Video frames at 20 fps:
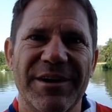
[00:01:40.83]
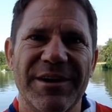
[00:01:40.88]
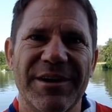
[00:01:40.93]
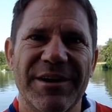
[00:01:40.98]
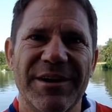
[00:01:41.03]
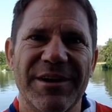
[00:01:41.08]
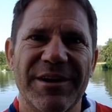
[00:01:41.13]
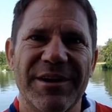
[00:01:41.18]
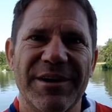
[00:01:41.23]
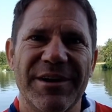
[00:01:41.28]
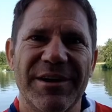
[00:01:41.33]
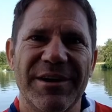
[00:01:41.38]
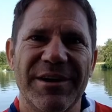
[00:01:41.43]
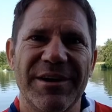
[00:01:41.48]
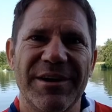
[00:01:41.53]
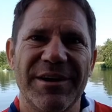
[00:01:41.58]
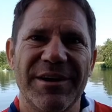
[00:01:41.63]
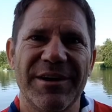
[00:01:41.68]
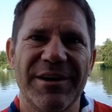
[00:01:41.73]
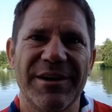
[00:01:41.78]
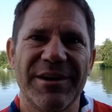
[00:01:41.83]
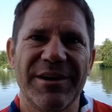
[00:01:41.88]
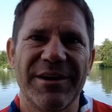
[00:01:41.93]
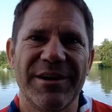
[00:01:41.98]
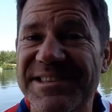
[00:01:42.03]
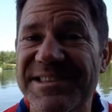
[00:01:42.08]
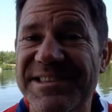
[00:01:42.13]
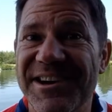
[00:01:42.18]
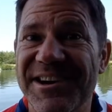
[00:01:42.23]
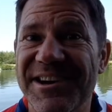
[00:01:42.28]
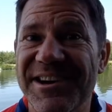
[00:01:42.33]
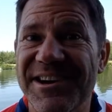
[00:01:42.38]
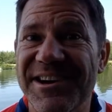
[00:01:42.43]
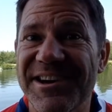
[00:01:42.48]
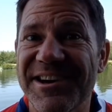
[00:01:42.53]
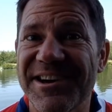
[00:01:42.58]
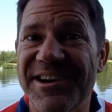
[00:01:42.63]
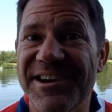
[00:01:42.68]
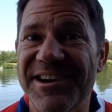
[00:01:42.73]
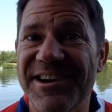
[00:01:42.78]
There might even be a bedtime
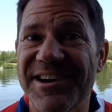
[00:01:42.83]
story